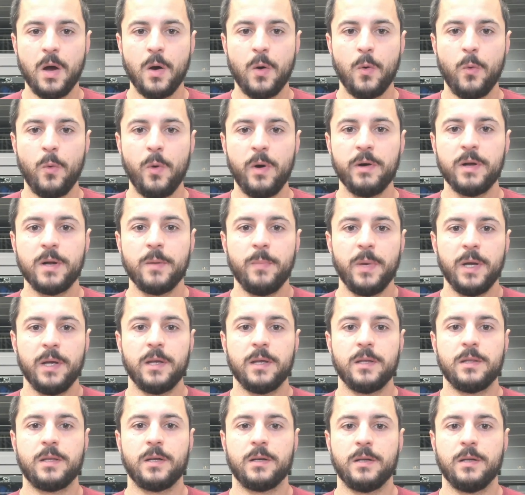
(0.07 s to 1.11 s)
Welcome back,
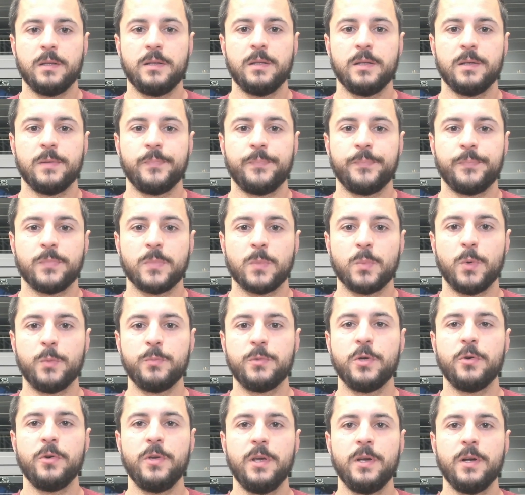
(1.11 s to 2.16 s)
Internet. Umchu
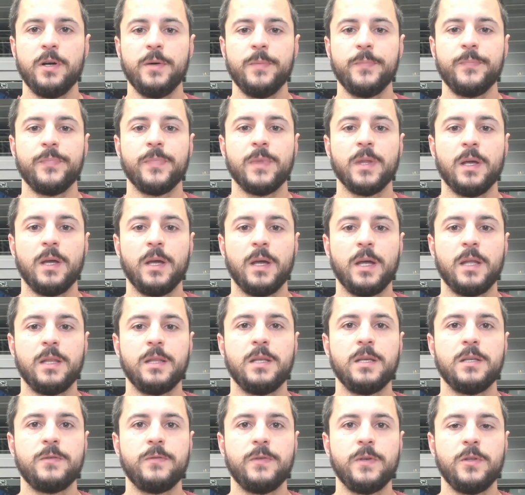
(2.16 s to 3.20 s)
here, and this
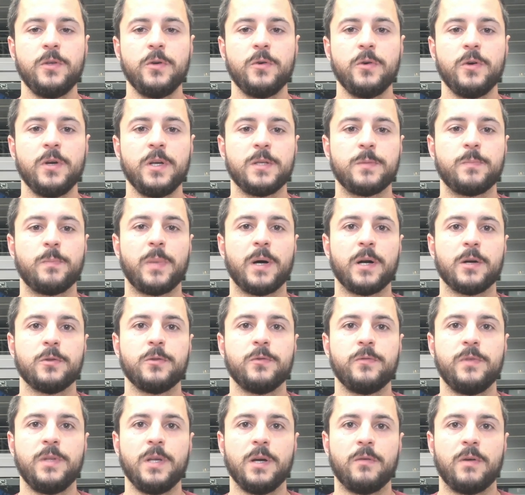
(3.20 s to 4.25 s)
video is part of the
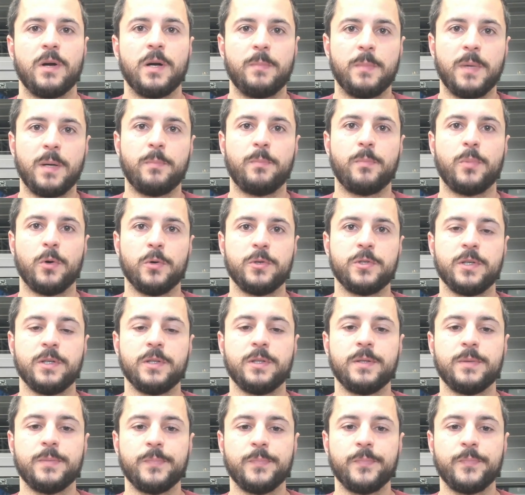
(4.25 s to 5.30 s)
TheAlarmApp project.
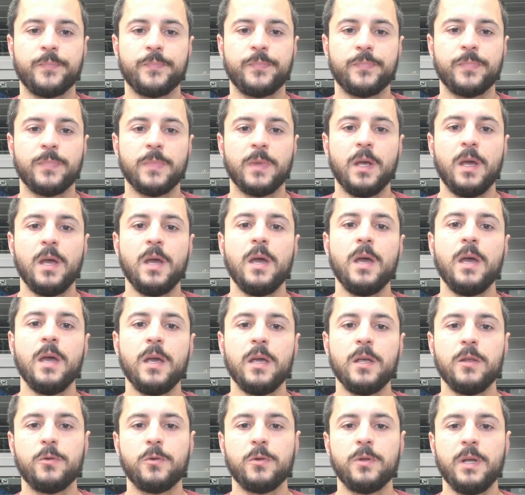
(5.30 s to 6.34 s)
In
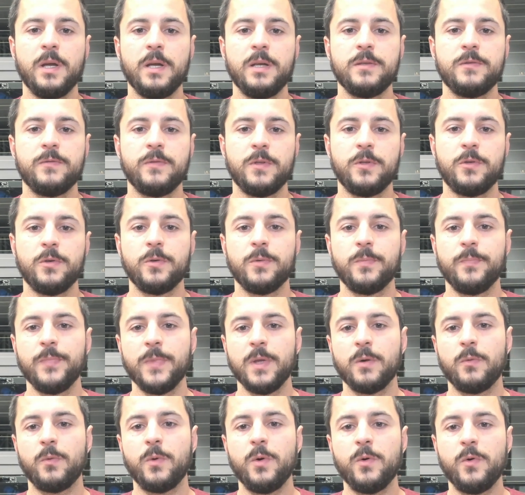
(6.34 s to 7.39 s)
today's video, we
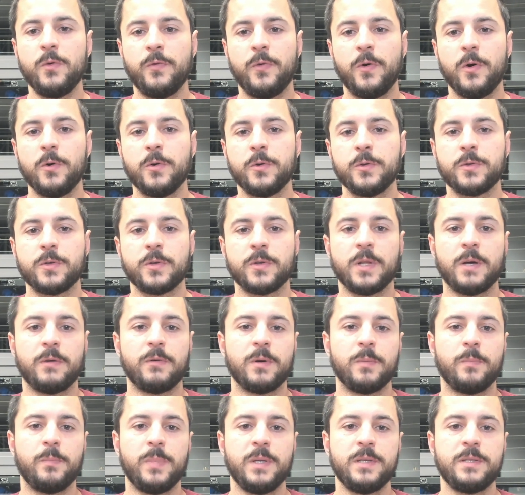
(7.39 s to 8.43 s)
will focus on our
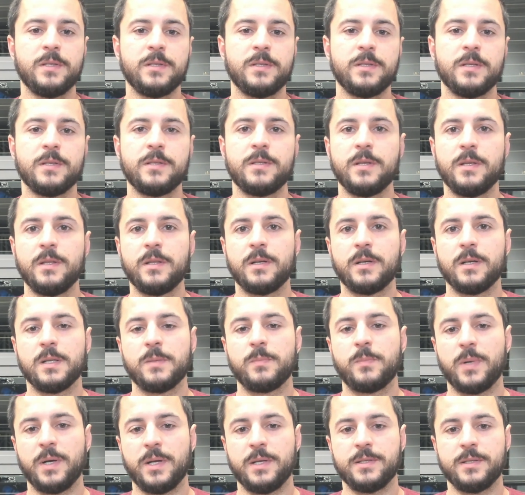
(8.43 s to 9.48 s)
business's internet
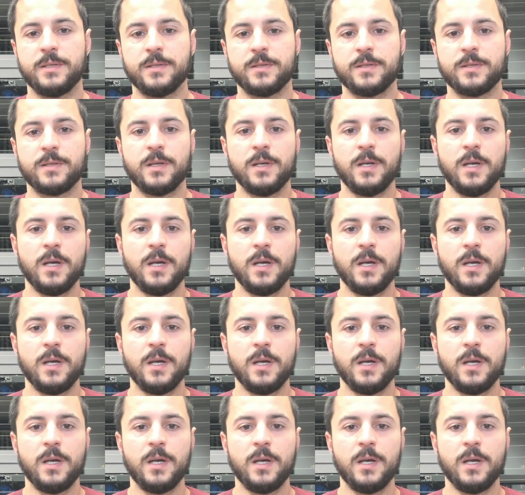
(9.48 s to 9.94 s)
presence.